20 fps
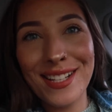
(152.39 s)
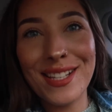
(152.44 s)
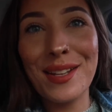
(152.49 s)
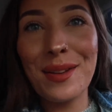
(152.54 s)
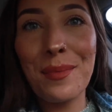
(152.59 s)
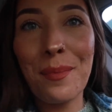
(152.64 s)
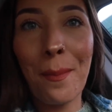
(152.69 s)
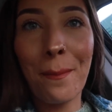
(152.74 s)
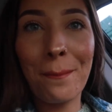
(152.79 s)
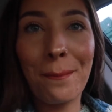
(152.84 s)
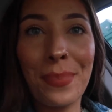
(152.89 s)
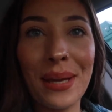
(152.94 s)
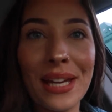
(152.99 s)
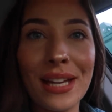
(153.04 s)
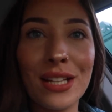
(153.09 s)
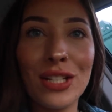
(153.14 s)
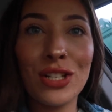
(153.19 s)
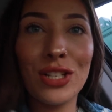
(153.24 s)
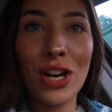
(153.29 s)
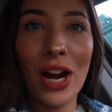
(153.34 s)
There's a
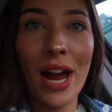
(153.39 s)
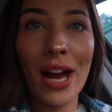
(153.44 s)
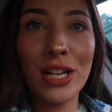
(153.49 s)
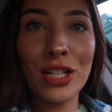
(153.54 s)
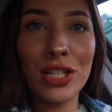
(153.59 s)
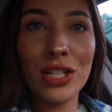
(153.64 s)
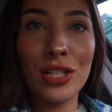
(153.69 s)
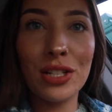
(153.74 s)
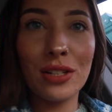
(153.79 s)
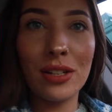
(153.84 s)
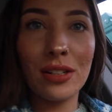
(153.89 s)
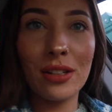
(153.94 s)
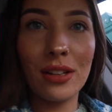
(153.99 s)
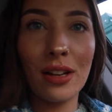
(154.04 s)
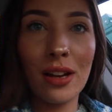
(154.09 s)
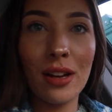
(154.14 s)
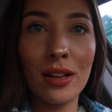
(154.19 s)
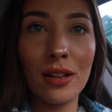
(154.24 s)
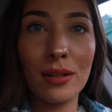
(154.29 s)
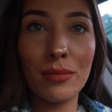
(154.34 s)
big trash
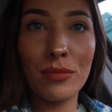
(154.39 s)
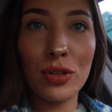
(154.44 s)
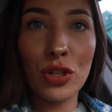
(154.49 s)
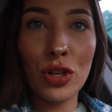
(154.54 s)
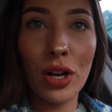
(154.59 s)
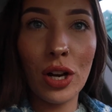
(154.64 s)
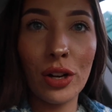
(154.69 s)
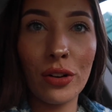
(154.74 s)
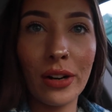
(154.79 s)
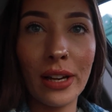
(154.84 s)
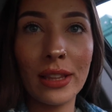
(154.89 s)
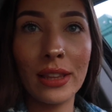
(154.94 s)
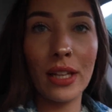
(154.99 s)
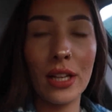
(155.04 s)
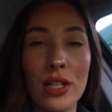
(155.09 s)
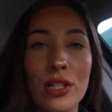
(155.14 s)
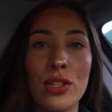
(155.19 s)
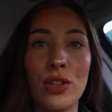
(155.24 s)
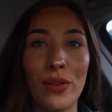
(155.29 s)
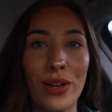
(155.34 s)
um, truck right
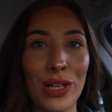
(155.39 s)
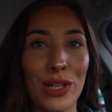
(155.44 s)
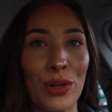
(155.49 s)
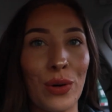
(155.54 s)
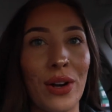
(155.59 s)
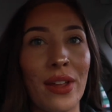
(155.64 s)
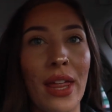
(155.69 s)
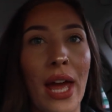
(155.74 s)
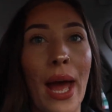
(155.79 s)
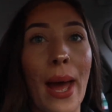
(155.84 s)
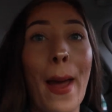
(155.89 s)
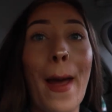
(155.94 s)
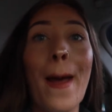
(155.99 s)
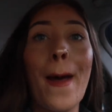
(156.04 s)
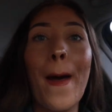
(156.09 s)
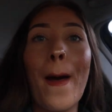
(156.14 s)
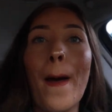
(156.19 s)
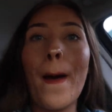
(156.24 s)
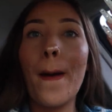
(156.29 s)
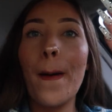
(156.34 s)
there, so ignore that.
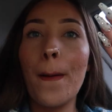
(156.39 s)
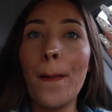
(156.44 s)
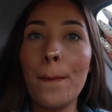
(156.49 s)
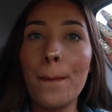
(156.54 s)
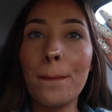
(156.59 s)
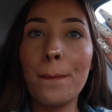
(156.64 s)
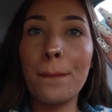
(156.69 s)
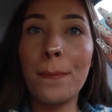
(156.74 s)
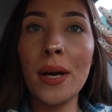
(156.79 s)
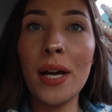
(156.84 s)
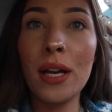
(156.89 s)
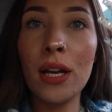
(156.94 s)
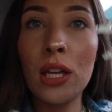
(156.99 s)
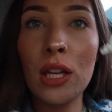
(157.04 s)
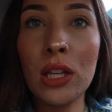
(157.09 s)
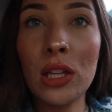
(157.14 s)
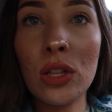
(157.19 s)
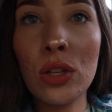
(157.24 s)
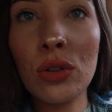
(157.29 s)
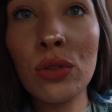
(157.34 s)
But
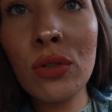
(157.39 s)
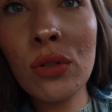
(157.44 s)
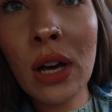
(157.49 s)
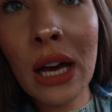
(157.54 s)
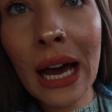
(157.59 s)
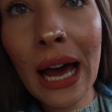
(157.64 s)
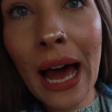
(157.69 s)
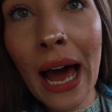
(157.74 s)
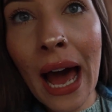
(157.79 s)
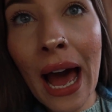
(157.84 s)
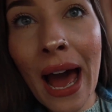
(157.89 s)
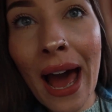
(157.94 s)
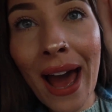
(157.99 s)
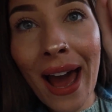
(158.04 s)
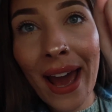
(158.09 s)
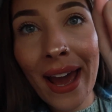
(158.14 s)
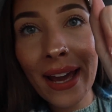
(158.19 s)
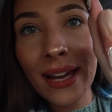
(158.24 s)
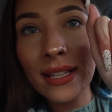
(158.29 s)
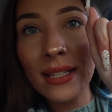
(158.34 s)
you
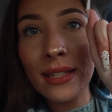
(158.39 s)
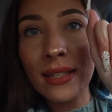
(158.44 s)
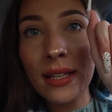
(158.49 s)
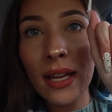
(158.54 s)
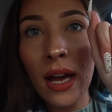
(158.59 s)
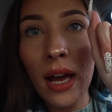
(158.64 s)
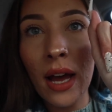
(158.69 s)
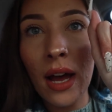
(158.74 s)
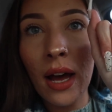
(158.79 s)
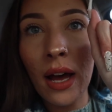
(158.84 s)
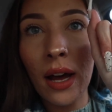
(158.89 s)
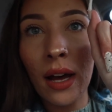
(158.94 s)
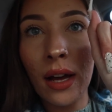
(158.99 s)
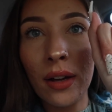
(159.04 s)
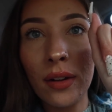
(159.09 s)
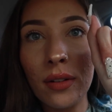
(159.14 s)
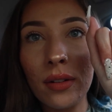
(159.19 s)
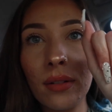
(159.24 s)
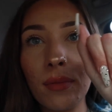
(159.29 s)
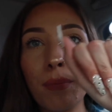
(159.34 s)
guys, uh,